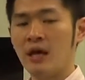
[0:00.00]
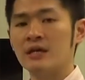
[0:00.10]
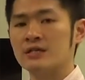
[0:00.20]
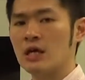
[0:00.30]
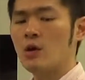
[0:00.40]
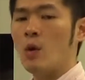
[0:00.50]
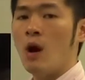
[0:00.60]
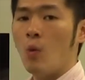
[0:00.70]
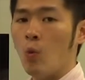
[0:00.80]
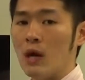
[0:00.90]
So
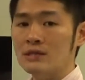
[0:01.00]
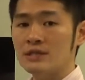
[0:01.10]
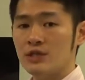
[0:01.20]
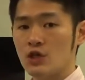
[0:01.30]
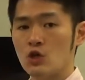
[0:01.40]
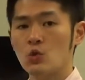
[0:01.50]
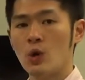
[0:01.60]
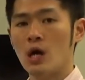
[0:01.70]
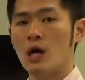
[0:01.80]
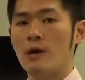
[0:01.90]
once you
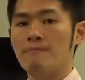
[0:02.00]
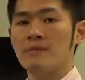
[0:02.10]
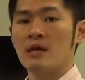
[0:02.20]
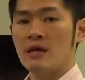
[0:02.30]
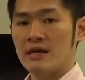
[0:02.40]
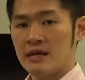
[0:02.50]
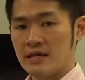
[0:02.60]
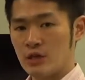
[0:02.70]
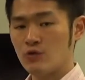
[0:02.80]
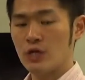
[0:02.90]

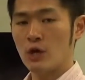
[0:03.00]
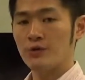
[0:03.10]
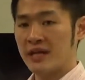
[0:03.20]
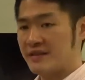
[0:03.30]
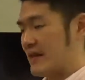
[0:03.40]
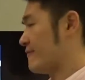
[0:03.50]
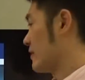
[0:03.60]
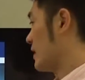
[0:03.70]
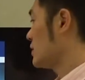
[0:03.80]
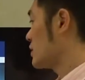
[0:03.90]
know the
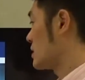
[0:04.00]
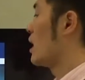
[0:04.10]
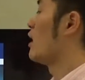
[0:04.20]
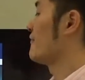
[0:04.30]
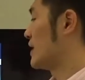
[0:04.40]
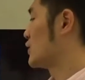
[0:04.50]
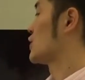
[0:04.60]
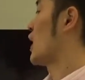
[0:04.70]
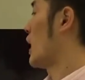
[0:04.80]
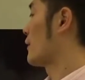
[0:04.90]
definition of each
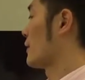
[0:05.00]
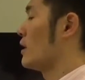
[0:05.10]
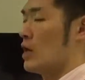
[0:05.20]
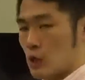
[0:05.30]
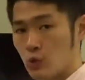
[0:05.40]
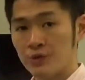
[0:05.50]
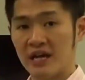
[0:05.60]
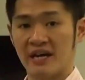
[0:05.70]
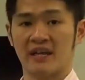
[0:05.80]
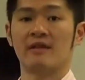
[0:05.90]
color, you will
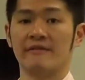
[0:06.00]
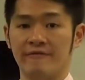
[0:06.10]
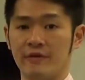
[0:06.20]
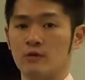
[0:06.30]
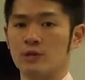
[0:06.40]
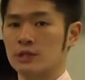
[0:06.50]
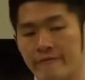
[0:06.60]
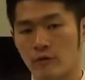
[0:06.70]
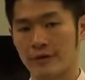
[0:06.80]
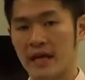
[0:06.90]
not get confused.
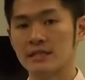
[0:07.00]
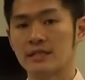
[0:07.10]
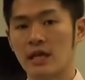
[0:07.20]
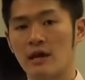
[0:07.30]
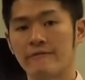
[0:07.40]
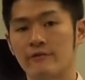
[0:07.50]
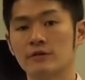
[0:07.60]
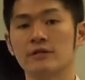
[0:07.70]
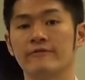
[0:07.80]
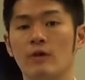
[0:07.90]
For NAS setup,
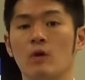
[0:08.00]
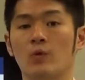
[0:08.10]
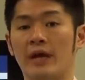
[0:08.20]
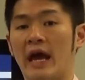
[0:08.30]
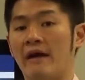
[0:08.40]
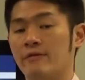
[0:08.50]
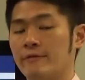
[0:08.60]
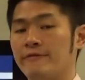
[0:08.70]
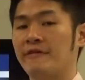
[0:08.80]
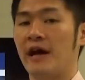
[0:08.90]
first of all, we have to
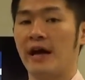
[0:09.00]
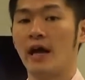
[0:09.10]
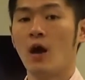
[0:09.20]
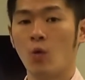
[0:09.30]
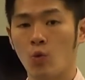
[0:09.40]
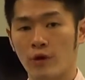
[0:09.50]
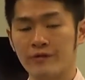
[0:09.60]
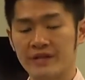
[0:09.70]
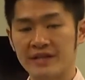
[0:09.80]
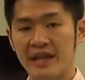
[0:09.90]
find where
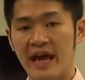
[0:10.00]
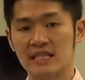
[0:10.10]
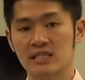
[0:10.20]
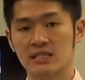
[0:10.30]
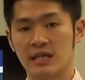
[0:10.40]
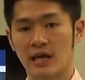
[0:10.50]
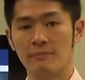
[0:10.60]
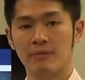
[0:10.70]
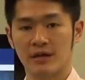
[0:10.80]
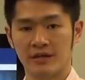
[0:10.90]
the NAS
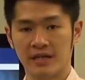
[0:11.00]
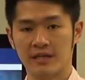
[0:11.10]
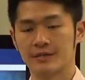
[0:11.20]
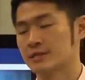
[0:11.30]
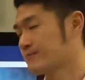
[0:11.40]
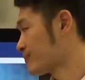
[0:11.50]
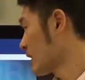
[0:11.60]
setup button is.